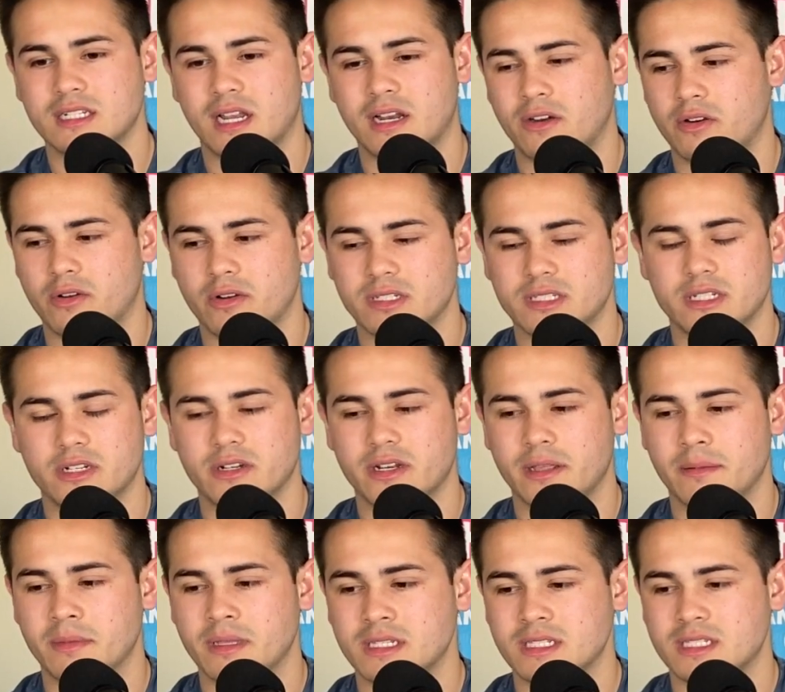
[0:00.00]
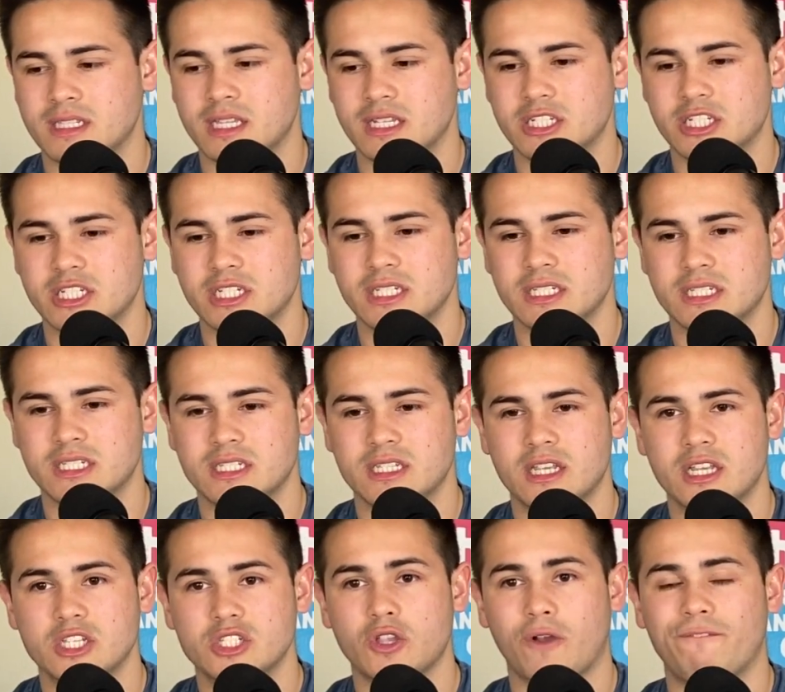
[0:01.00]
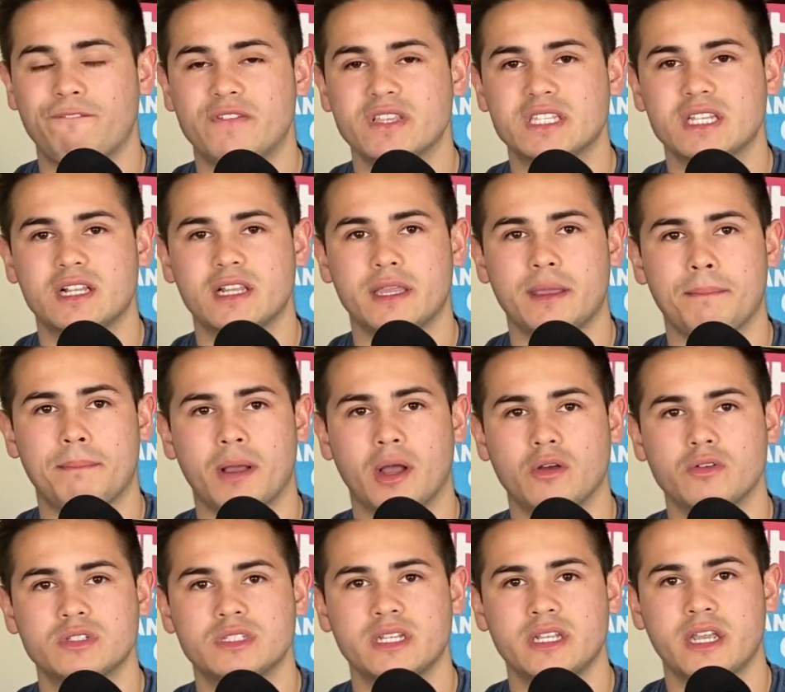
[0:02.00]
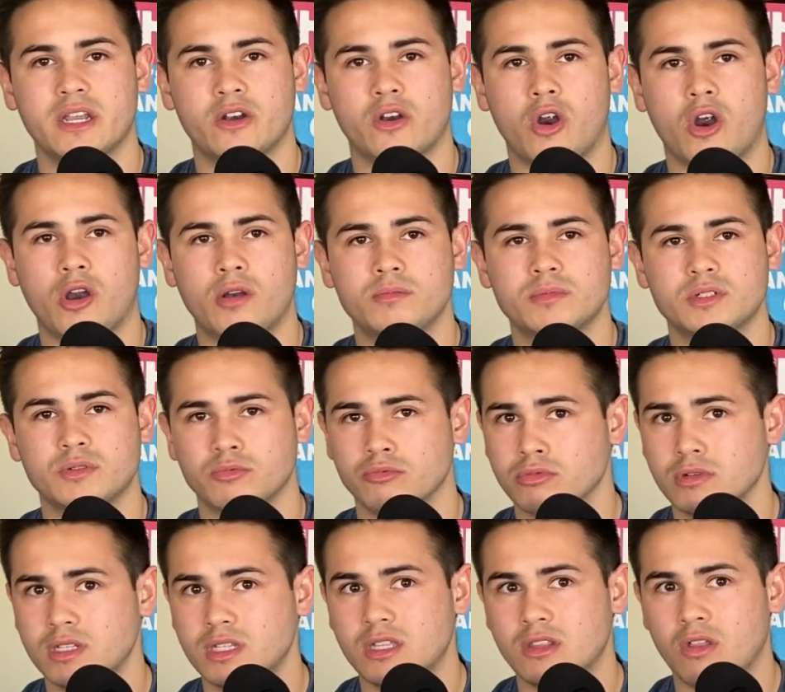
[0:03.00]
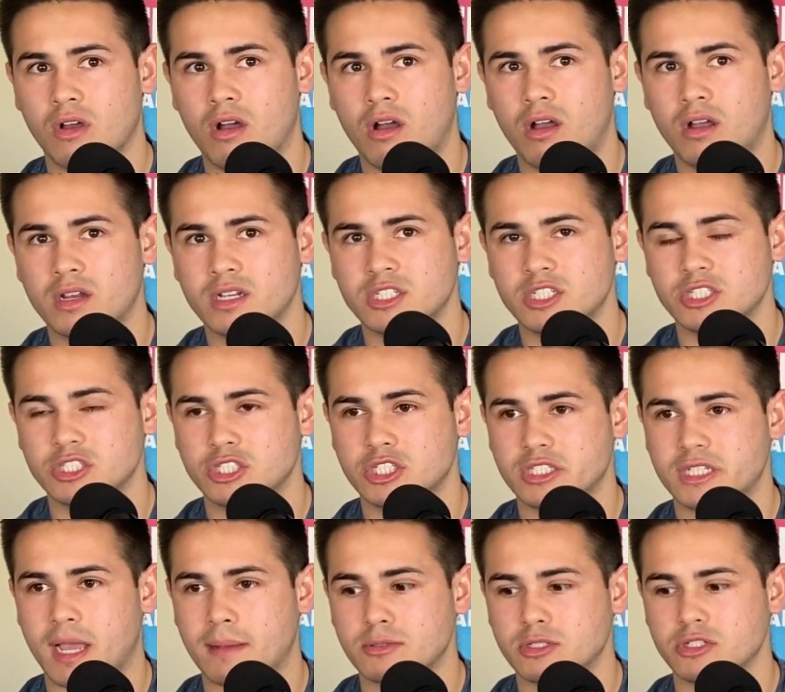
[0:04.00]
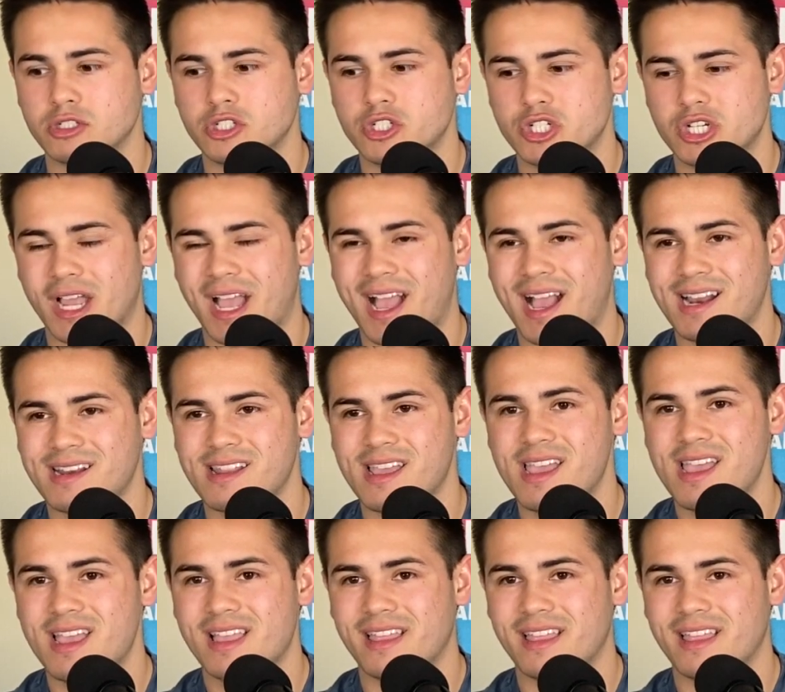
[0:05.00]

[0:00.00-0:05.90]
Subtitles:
I don't know how to say her name, is that she's so physically imposing and her arms are really long and she's just absolutely jacked